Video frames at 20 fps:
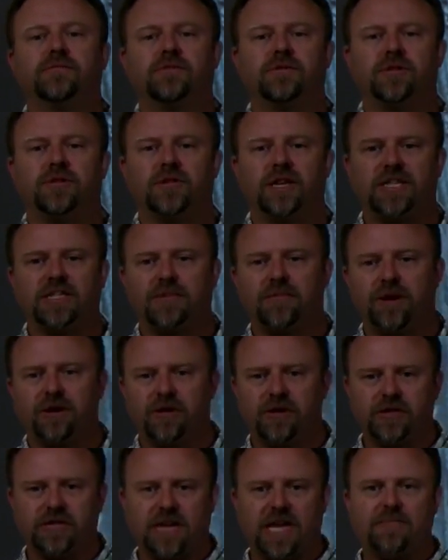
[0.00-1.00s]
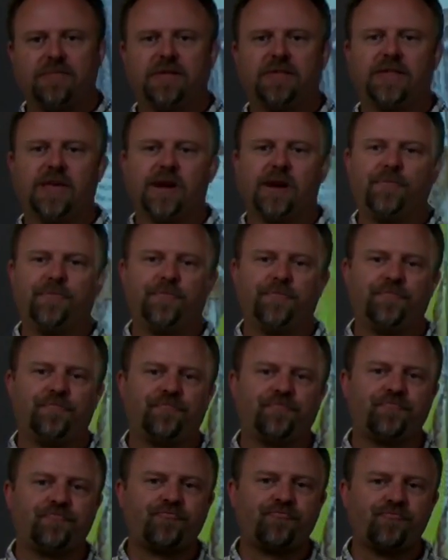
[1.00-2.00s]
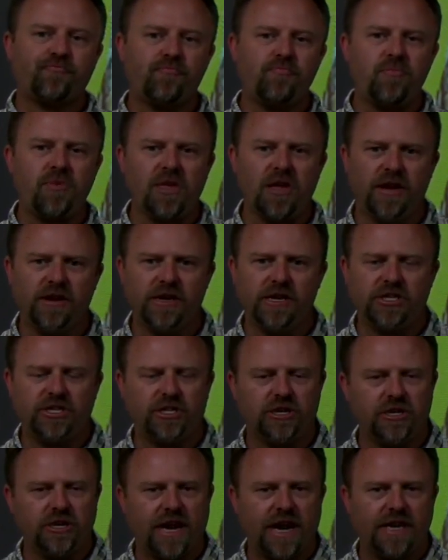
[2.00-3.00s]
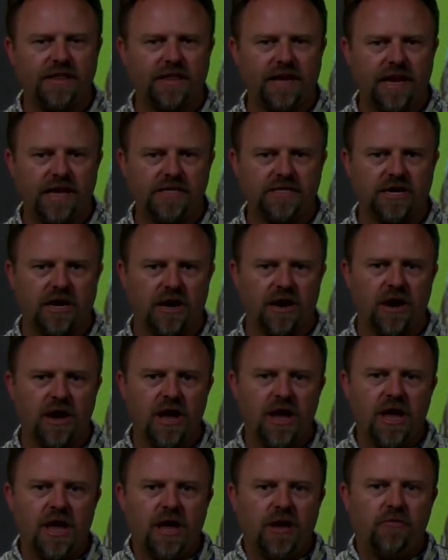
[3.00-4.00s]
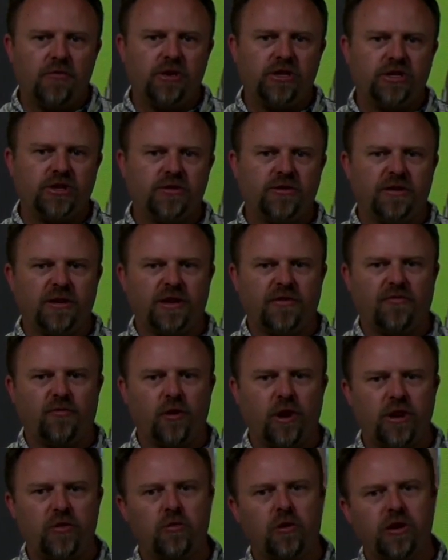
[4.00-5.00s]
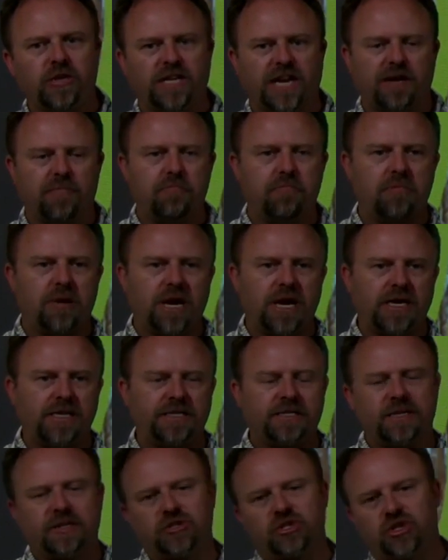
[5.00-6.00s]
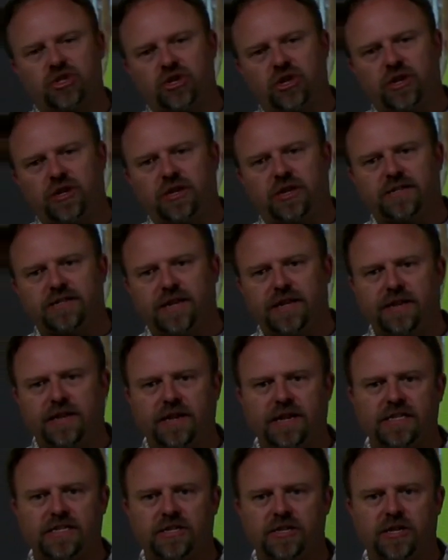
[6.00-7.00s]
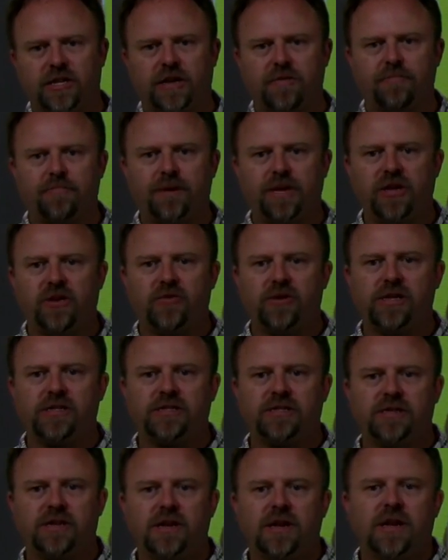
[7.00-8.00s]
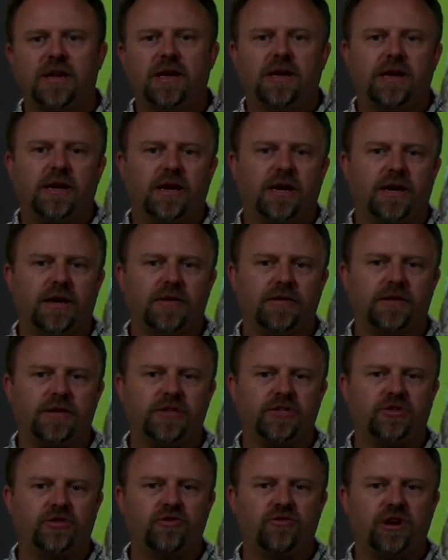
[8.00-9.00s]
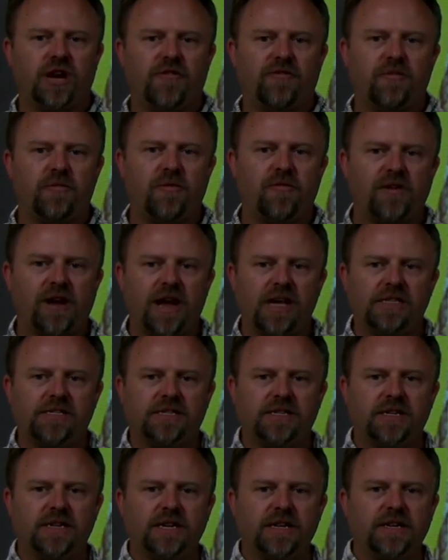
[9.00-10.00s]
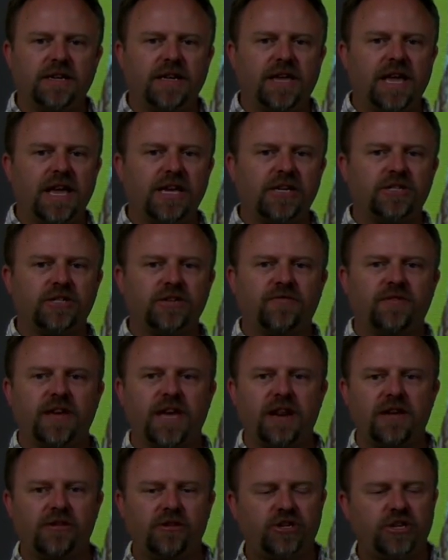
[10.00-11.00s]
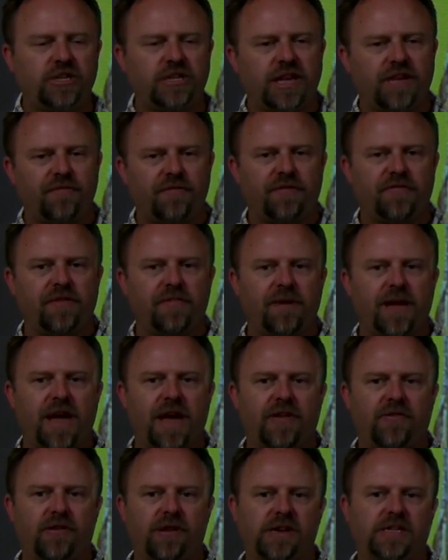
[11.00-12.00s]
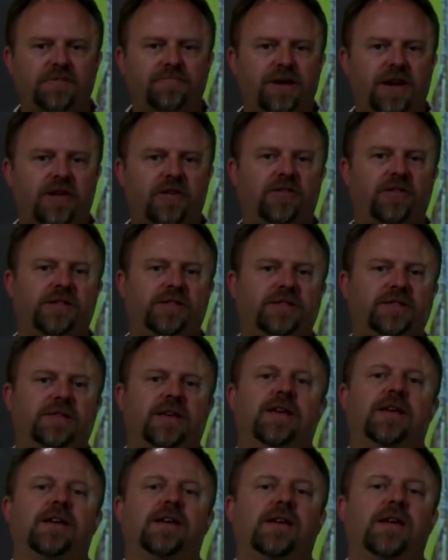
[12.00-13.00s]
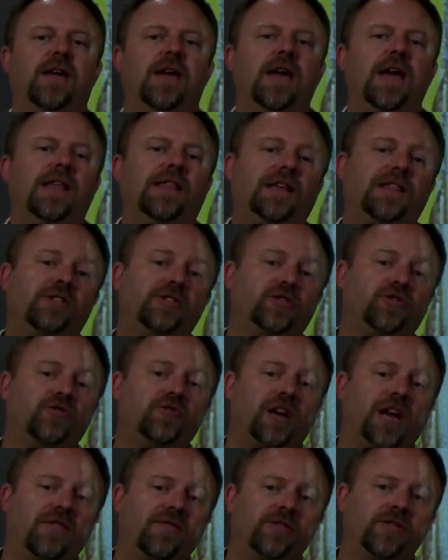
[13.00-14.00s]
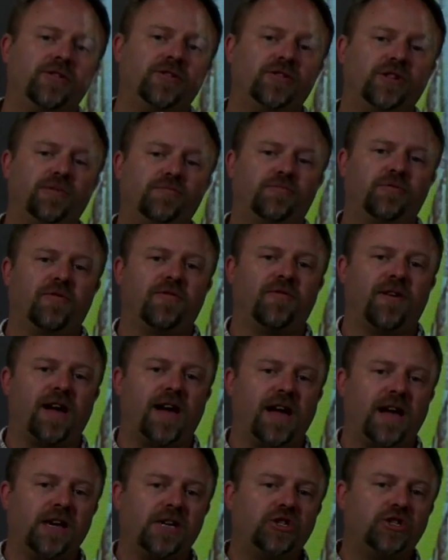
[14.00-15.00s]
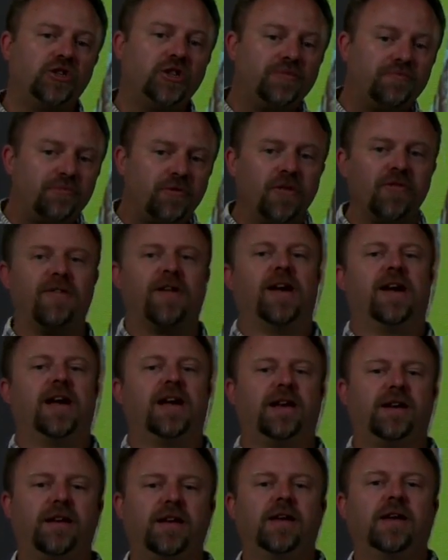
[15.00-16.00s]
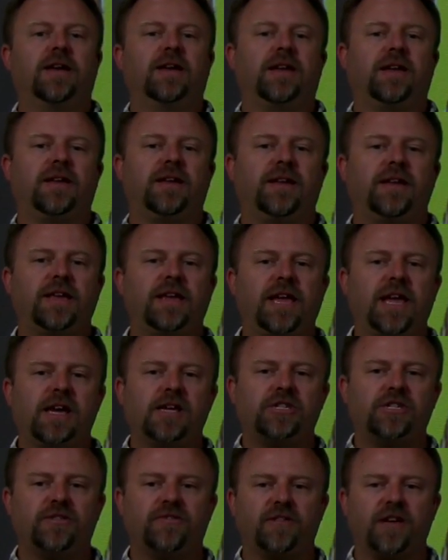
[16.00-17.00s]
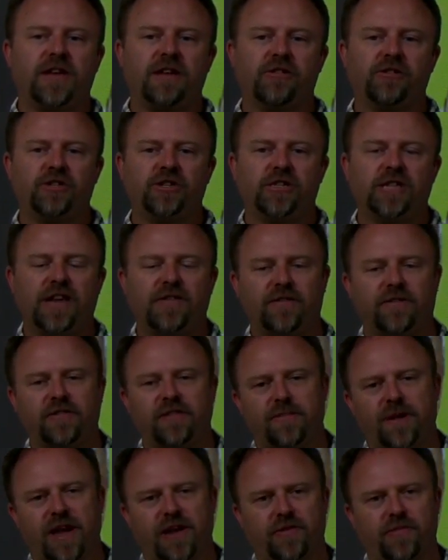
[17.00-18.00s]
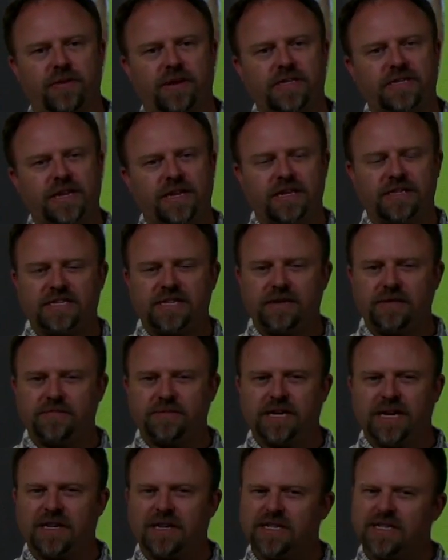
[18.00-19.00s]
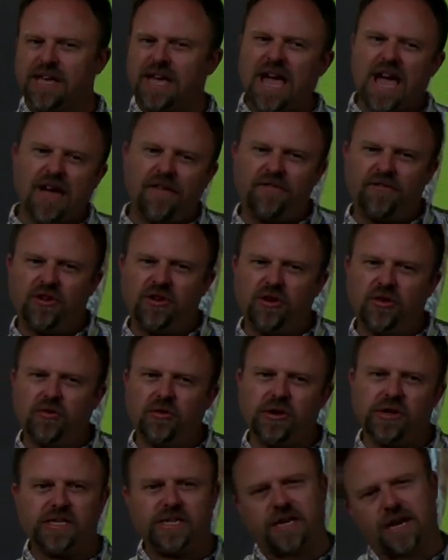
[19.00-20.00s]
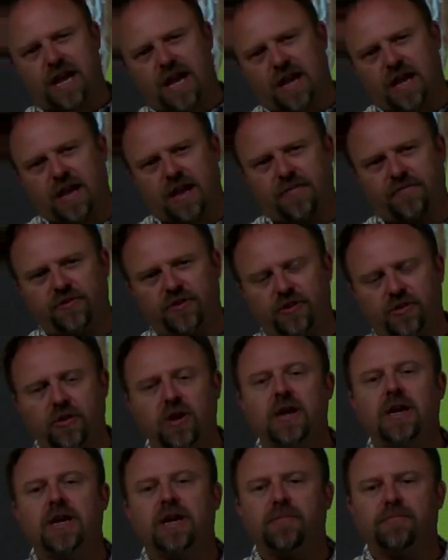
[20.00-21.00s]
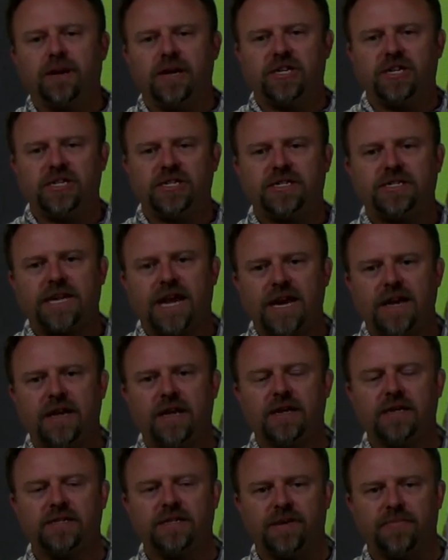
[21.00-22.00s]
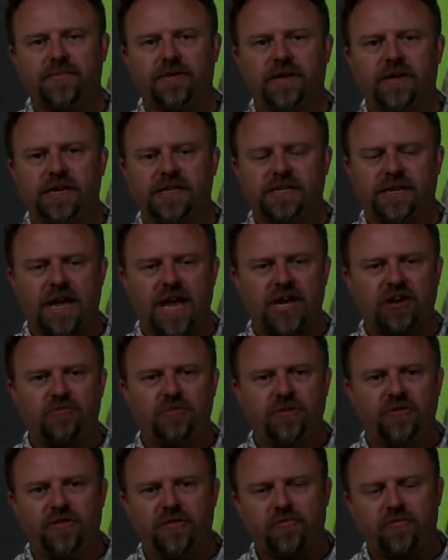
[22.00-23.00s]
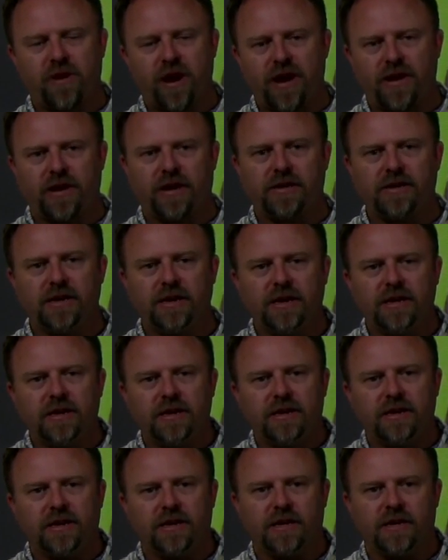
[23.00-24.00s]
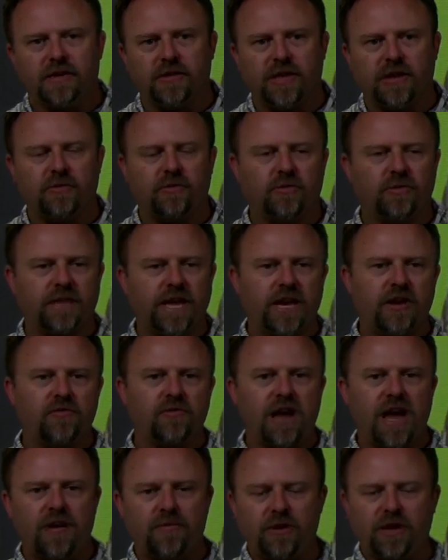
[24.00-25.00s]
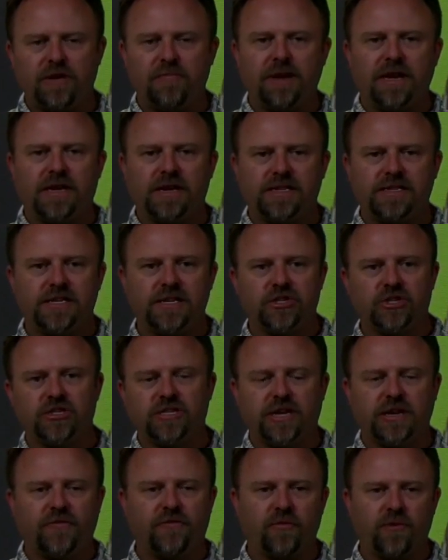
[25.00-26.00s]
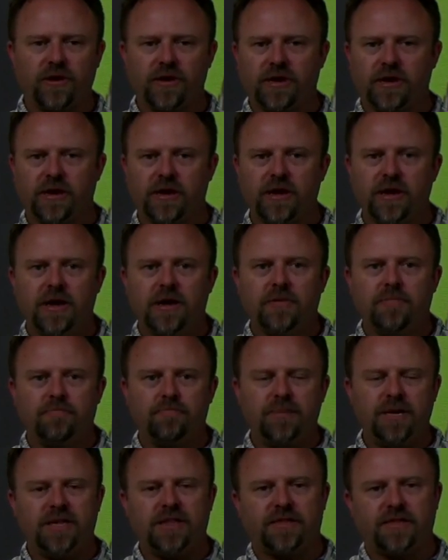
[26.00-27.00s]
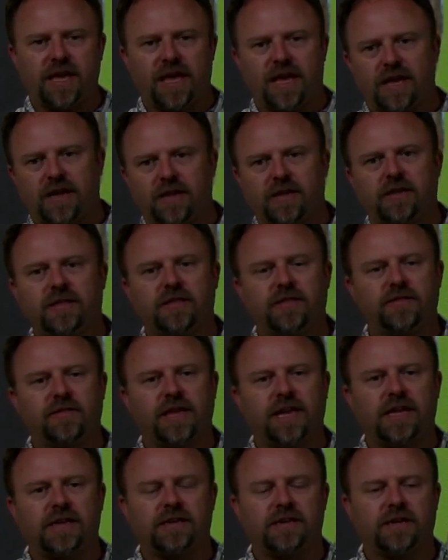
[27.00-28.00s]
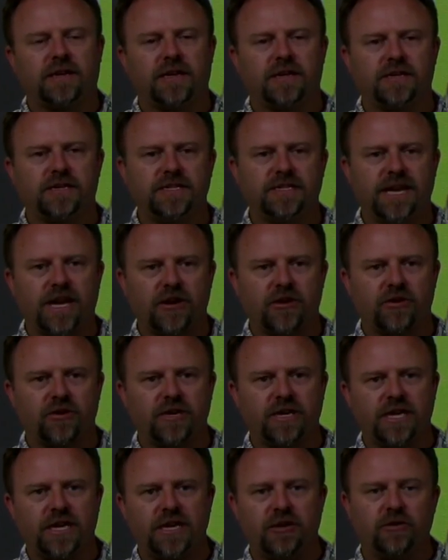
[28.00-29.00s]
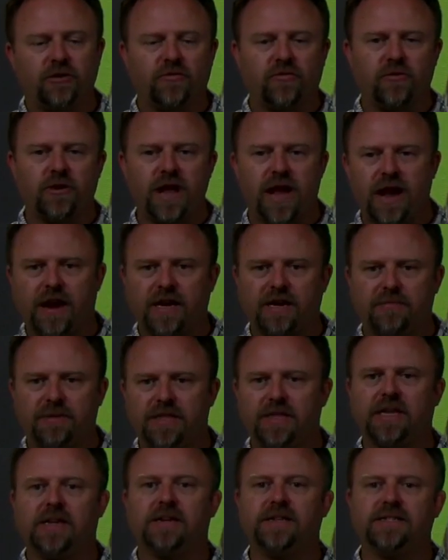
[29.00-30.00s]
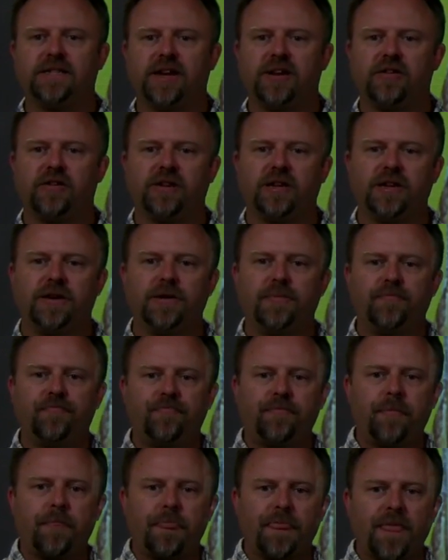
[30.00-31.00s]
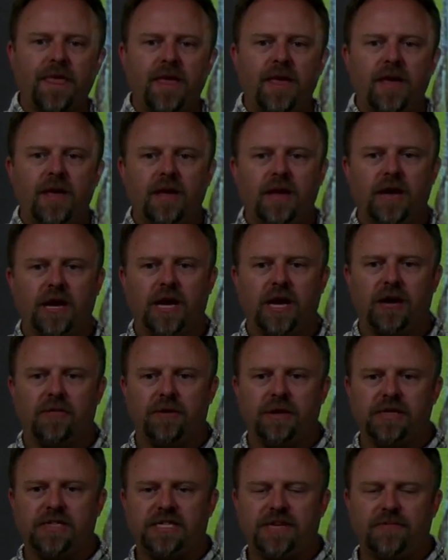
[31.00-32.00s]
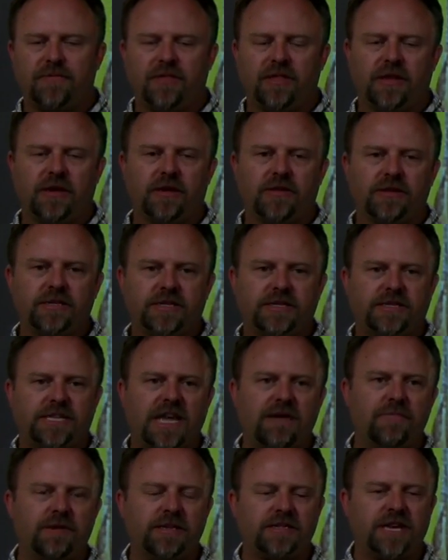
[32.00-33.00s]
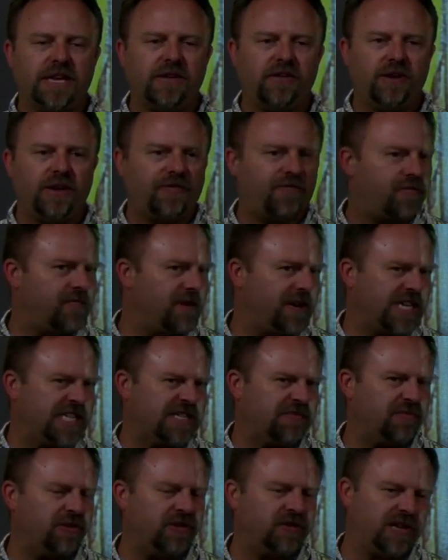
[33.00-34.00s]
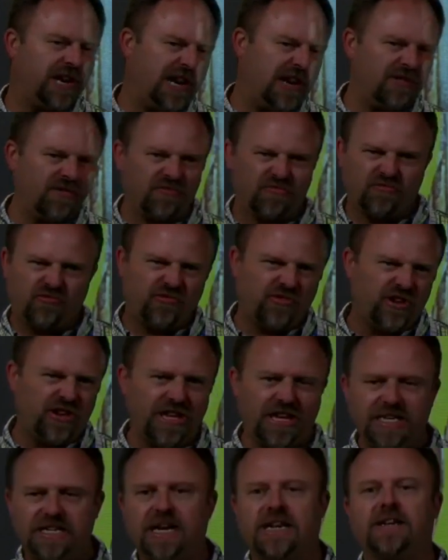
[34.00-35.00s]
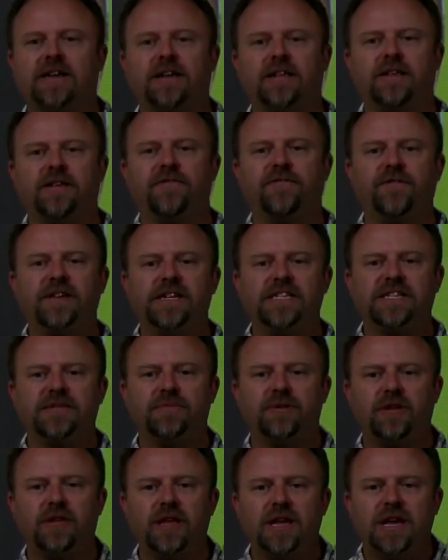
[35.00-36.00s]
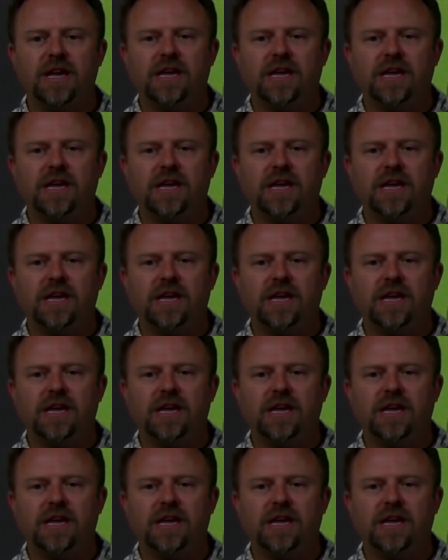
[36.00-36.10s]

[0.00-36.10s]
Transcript: So that's a better statement there. Additional guidelines are we should avoid words like must and should, because then it gets a little ambiguous. The screwdriver provides an indication of the energy level of the battery is better than saying that the screwdriver should provide an indication of the energy level of the battery, because then it seems like, does it have to or does it not have to? By just stating something as an attribute of the product, then later on we can make decisions on if we're going to meet that desired need or if we're not going to meet that desired need. And some of the statements that you get from customers aren't really technically feasible.